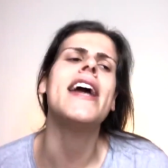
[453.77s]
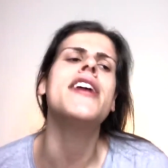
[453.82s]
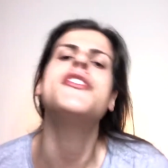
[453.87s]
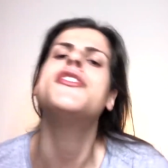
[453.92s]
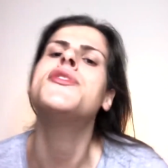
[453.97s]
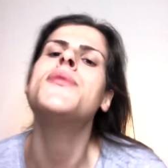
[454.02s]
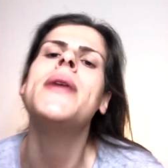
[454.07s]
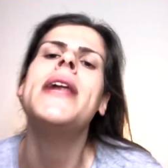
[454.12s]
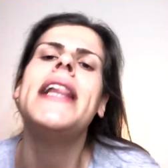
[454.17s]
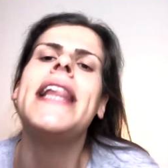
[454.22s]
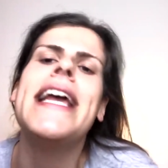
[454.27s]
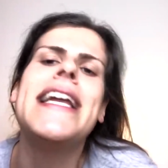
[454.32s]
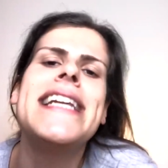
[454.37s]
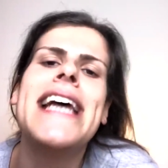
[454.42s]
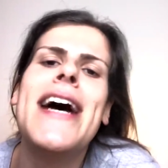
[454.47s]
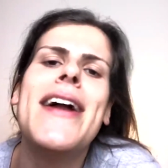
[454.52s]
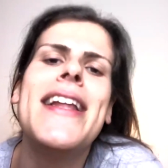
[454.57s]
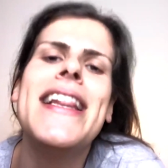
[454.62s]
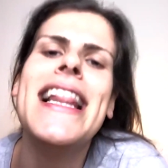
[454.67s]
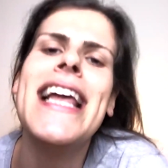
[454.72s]
I just want to lay
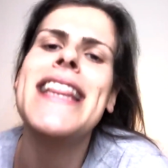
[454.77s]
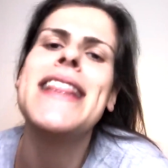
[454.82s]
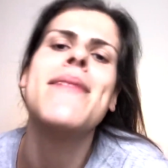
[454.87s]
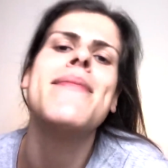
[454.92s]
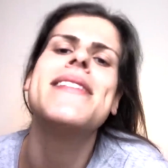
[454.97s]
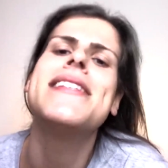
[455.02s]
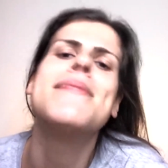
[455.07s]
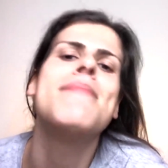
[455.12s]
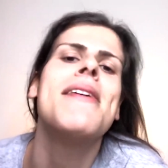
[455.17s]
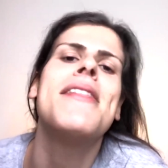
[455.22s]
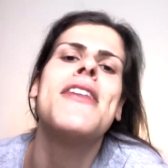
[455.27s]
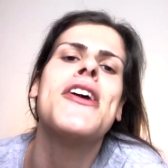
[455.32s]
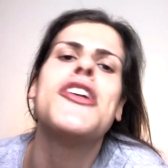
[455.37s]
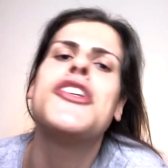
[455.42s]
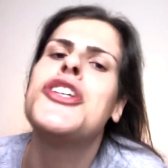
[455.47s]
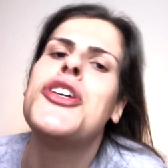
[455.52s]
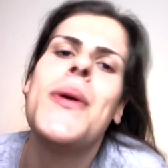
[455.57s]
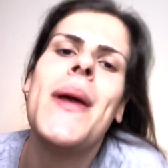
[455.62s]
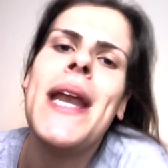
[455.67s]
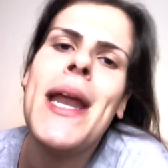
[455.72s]
down and let them spit their
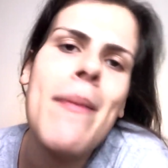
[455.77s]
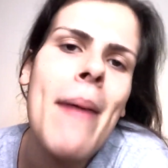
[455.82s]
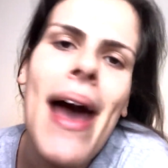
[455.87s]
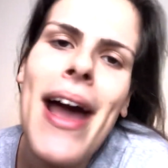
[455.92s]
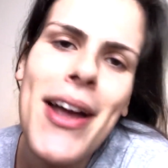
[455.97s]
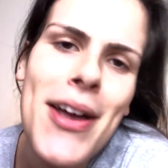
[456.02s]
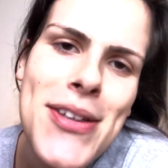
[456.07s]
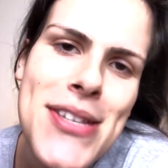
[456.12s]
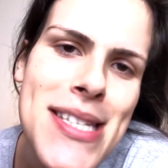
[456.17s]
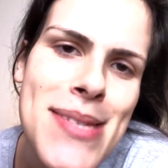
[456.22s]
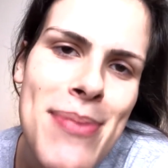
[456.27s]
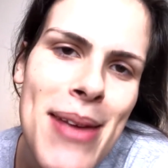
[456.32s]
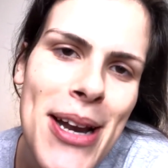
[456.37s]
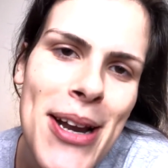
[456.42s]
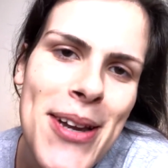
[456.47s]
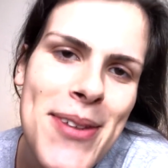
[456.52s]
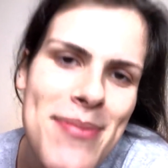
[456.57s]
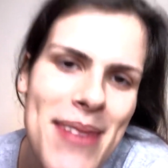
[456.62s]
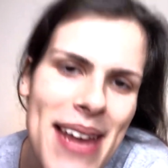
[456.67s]
chewing tobacco spit on